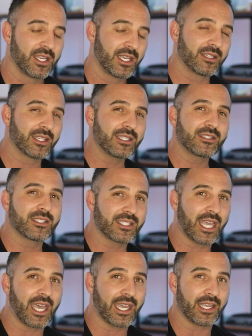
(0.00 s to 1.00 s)
And let's
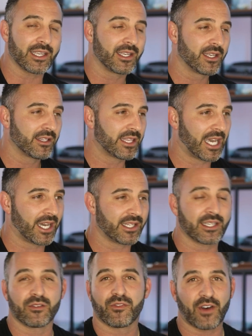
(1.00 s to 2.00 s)
say
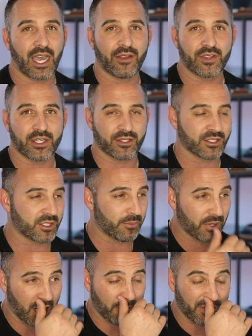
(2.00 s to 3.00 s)
that in 5 years, the
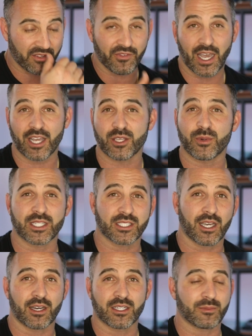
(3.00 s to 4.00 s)
property value has
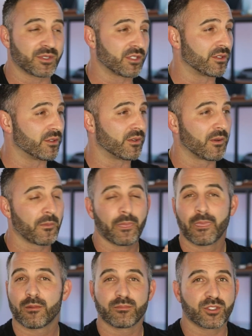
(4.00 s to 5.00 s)
gone up to
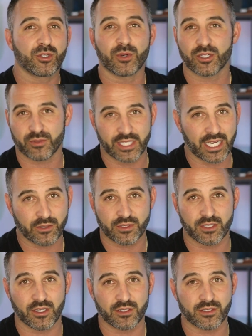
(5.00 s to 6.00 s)

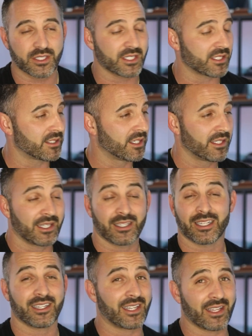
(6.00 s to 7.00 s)

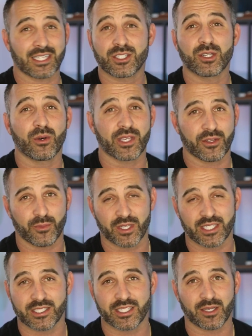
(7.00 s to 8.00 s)
$200,000. Now that's totally
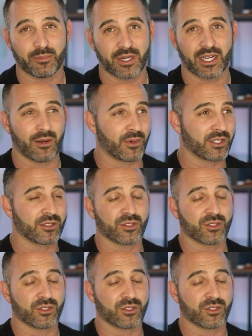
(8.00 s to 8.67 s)
unrealistic, but I want to